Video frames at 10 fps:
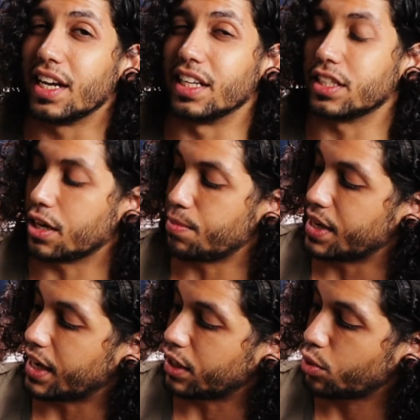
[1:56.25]
is going to
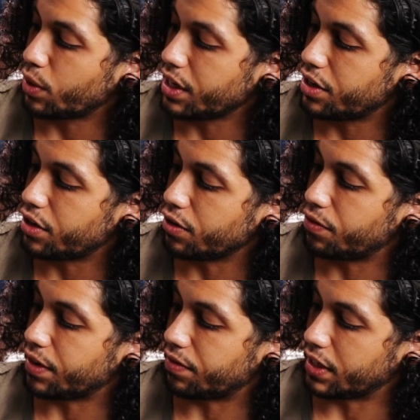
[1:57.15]
be at
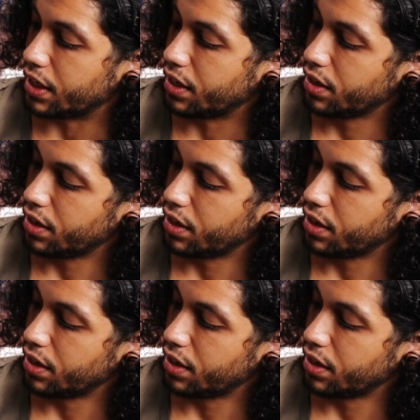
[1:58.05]
2250